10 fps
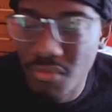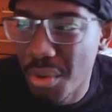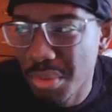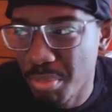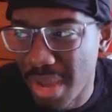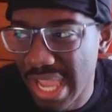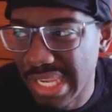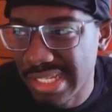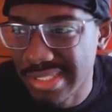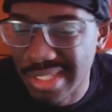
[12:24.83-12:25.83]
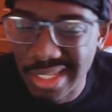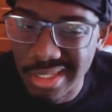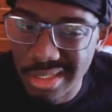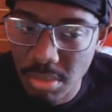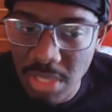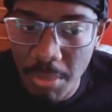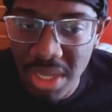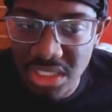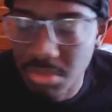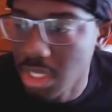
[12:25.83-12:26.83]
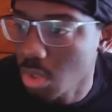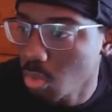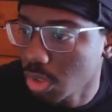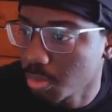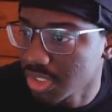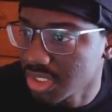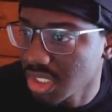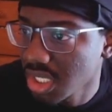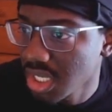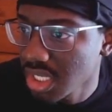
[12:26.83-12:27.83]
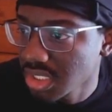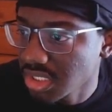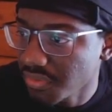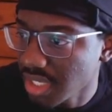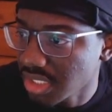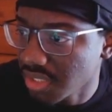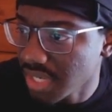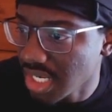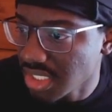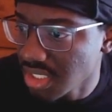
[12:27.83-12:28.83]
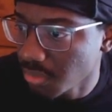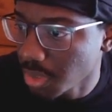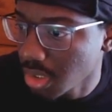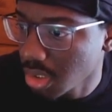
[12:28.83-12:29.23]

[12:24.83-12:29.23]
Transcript: I would buy it because I'm not buying something I don't wear. But 7 out of 10 for me.